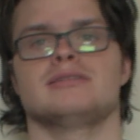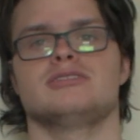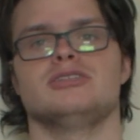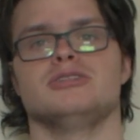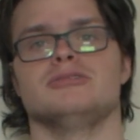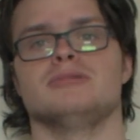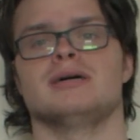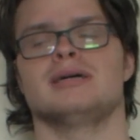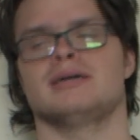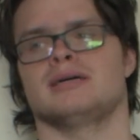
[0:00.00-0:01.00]

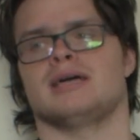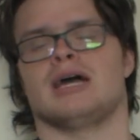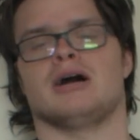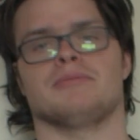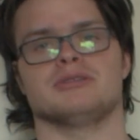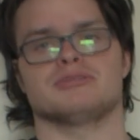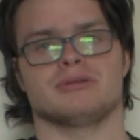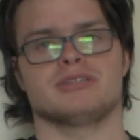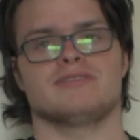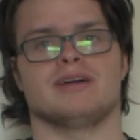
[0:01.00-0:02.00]
to help this
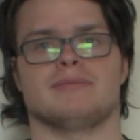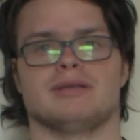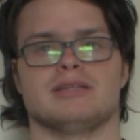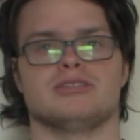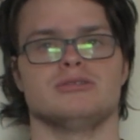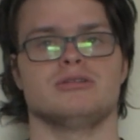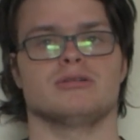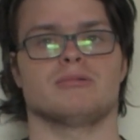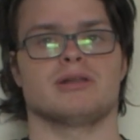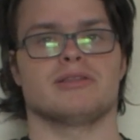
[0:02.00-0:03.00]
rich family and
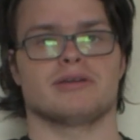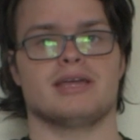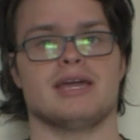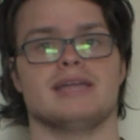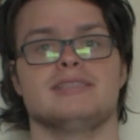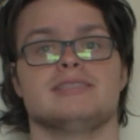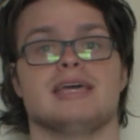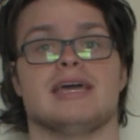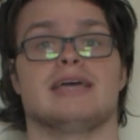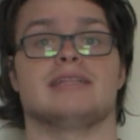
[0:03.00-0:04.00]
tutor one of their kids,
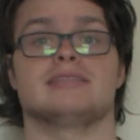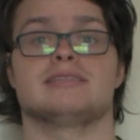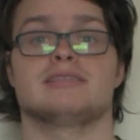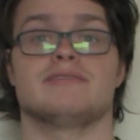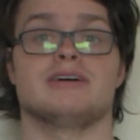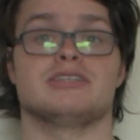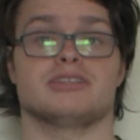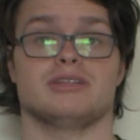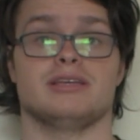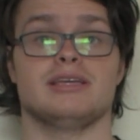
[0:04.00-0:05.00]
and
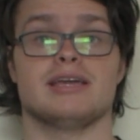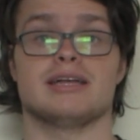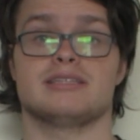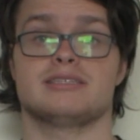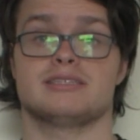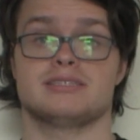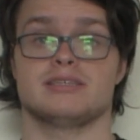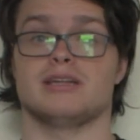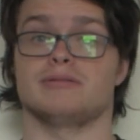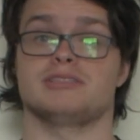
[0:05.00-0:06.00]
eventually he gets,
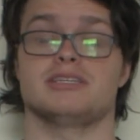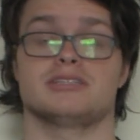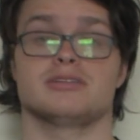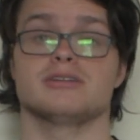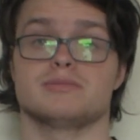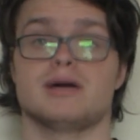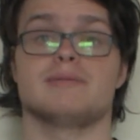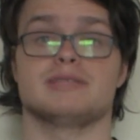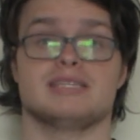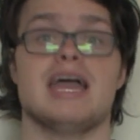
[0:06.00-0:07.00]
his sister, his
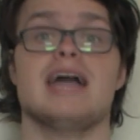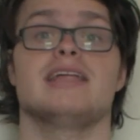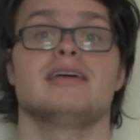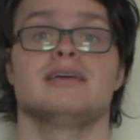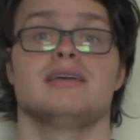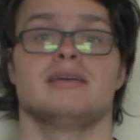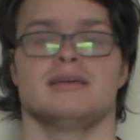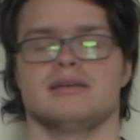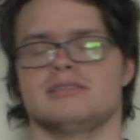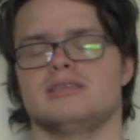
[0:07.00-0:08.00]
mom, his dad
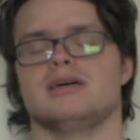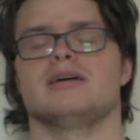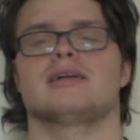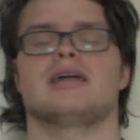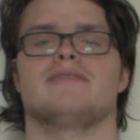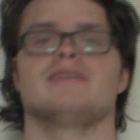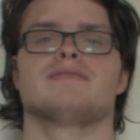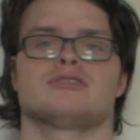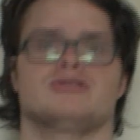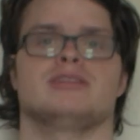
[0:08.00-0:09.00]
to kind of
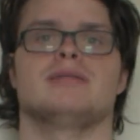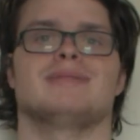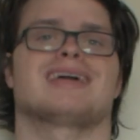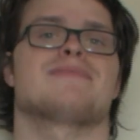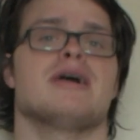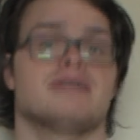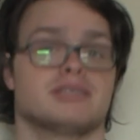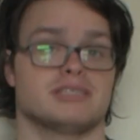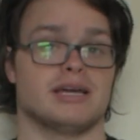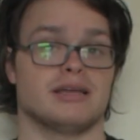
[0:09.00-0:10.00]
infiltrate them like a
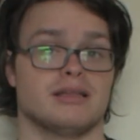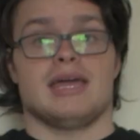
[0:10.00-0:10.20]
parasite.